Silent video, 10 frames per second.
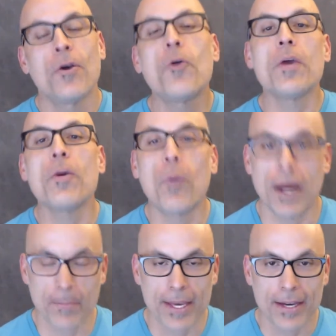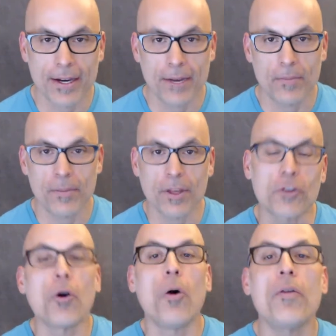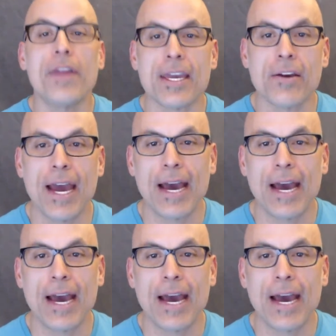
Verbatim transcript: who you want to become, the goal that you